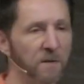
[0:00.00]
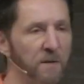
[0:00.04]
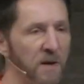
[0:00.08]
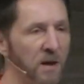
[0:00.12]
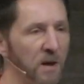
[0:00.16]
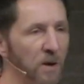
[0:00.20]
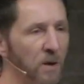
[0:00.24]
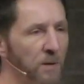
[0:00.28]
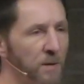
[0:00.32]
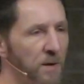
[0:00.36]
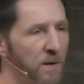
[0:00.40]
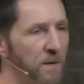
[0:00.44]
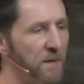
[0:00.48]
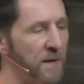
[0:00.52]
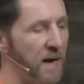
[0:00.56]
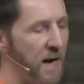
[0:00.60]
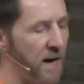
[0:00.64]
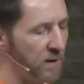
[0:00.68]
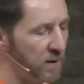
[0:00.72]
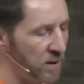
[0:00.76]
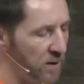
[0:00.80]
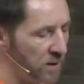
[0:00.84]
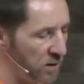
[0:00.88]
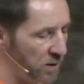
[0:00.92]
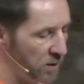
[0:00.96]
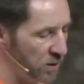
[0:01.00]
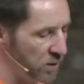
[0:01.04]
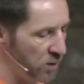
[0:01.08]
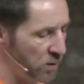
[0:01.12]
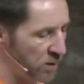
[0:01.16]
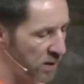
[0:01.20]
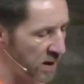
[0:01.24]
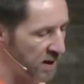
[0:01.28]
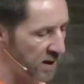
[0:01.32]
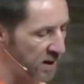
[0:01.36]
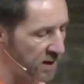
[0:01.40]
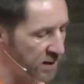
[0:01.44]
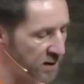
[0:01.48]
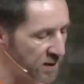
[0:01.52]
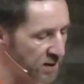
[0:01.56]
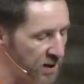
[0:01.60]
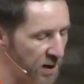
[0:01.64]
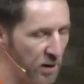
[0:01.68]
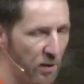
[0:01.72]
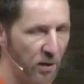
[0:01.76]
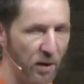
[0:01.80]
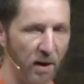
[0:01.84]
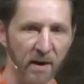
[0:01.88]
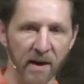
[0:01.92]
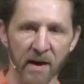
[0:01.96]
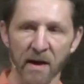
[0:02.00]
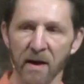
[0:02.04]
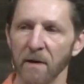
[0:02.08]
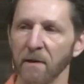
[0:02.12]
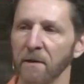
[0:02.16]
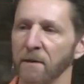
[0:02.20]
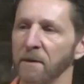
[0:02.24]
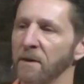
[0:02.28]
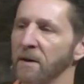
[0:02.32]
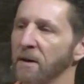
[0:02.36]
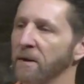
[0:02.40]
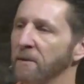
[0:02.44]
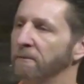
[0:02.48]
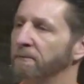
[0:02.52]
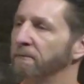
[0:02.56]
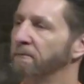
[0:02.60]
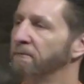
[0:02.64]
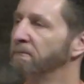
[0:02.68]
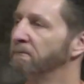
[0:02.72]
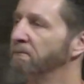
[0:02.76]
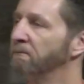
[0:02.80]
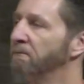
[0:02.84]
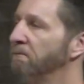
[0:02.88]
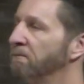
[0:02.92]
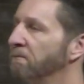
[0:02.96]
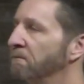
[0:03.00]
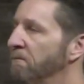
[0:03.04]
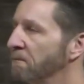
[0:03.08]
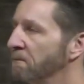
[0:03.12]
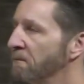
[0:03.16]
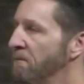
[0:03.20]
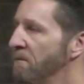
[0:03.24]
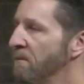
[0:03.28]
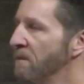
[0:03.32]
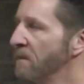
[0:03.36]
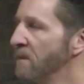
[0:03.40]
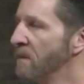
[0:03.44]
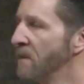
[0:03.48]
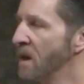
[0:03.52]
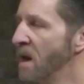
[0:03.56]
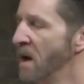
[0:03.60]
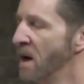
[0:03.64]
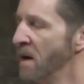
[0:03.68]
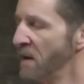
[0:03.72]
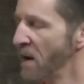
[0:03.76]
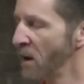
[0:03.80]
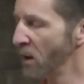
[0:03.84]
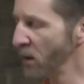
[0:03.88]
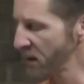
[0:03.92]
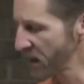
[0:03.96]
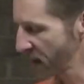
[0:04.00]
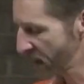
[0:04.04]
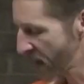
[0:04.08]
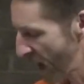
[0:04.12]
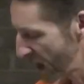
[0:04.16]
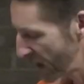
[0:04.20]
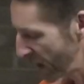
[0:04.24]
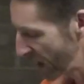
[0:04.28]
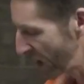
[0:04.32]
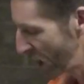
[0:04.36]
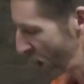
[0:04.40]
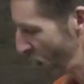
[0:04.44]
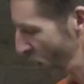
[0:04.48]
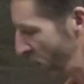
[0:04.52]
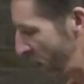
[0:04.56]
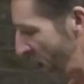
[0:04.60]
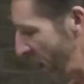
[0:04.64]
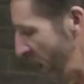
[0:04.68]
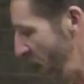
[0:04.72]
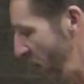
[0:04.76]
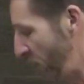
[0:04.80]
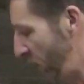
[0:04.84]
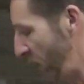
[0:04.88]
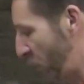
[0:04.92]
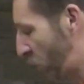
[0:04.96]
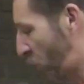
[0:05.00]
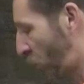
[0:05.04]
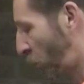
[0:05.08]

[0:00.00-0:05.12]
of guilt that you can consider a gift. There is a kind of guilt that if it